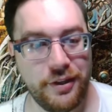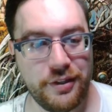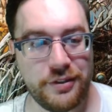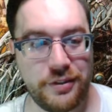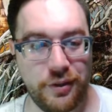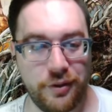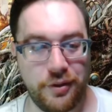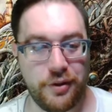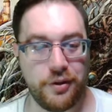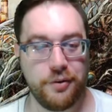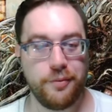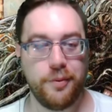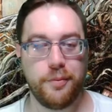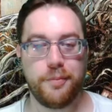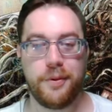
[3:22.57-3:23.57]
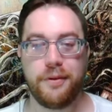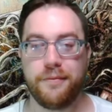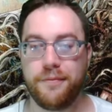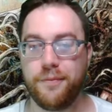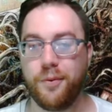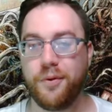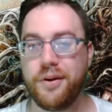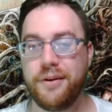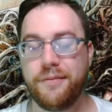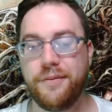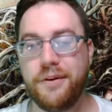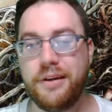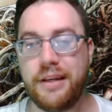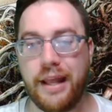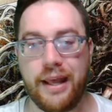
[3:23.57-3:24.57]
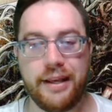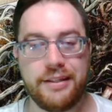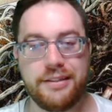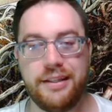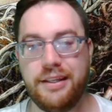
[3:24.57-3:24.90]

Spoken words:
So there will be 4 different decks,